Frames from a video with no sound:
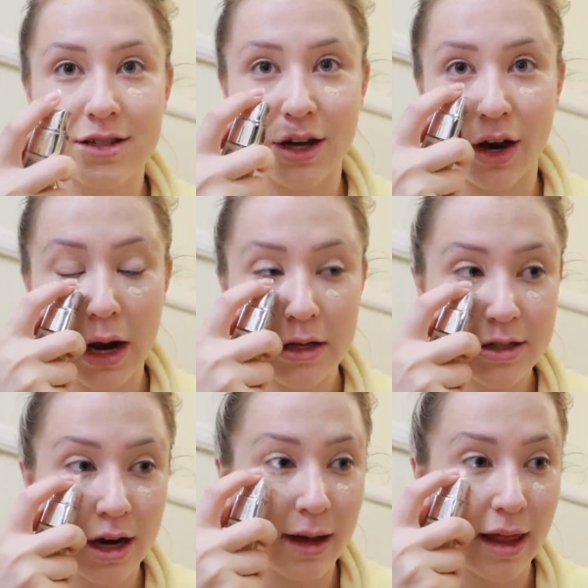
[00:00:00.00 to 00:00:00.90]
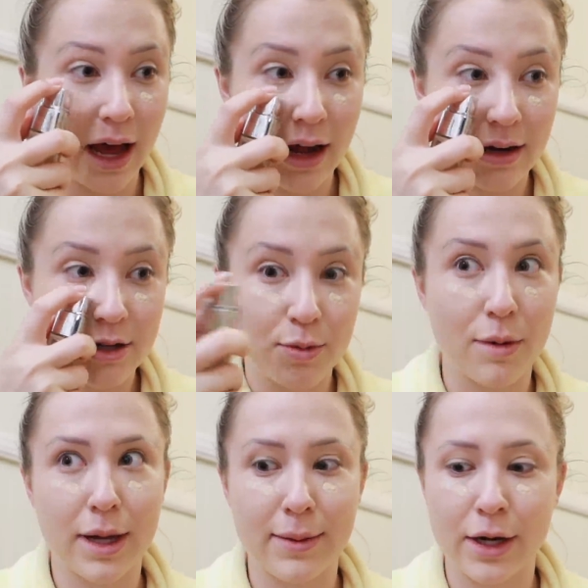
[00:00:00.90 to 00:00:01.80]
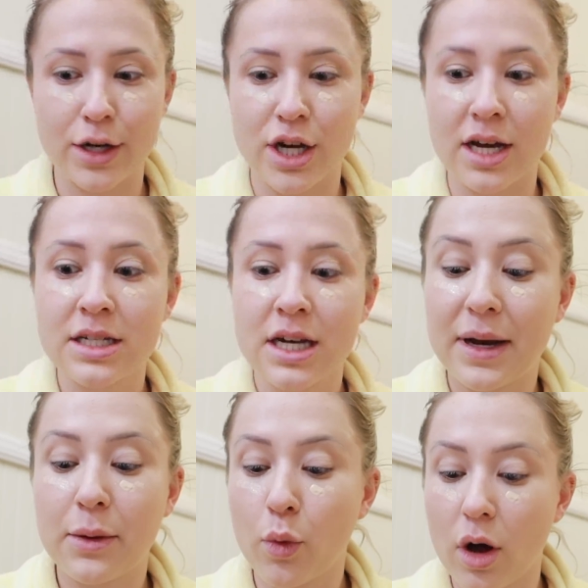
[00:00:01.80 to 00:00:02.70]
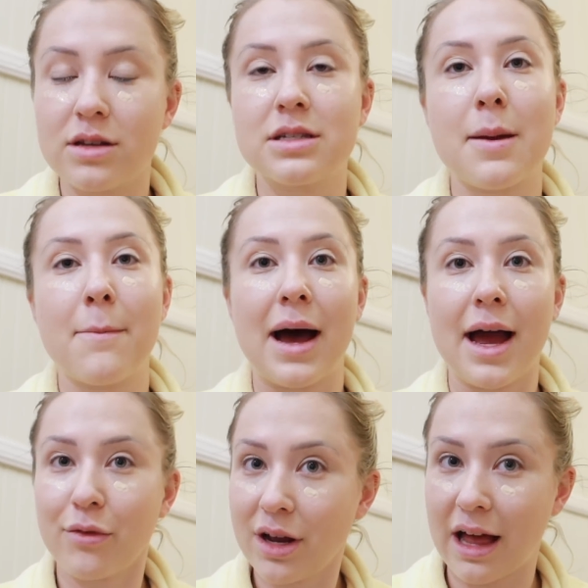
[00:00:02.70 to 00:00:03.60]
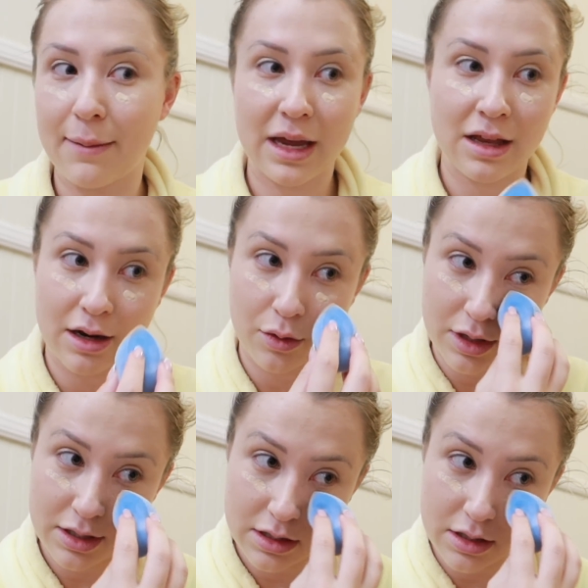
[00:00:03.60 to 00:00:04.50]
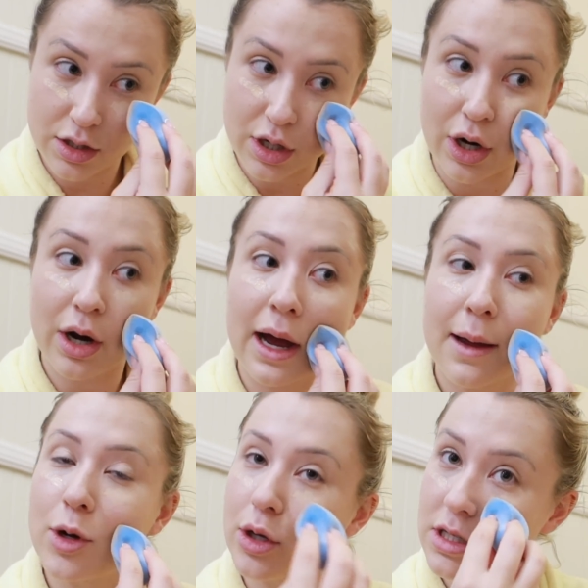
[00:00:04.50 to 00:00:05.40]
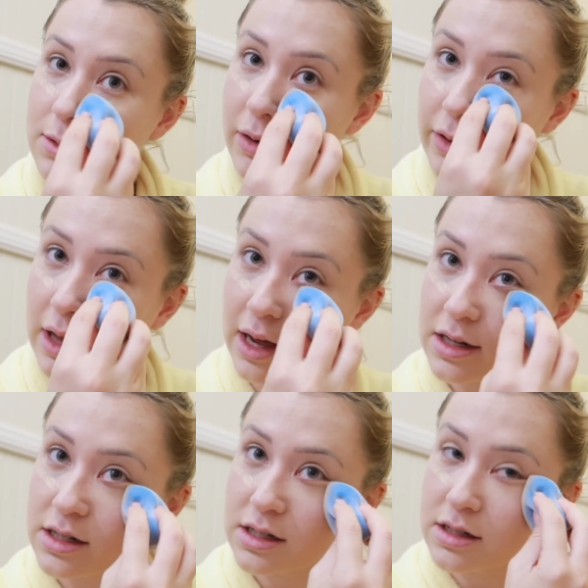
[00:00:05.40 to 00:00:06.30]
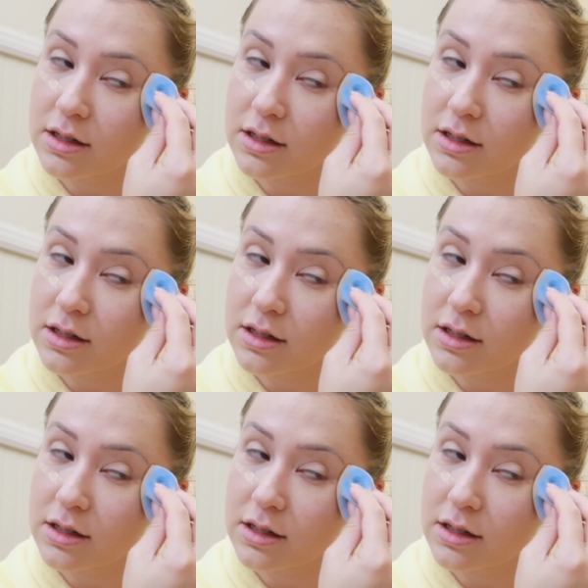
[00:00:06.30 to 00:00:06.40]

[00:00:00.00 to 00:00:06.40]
So sorry about that. I should probably get my hearing checked. But it was my ring light making that noise. So I'm not using my ring light.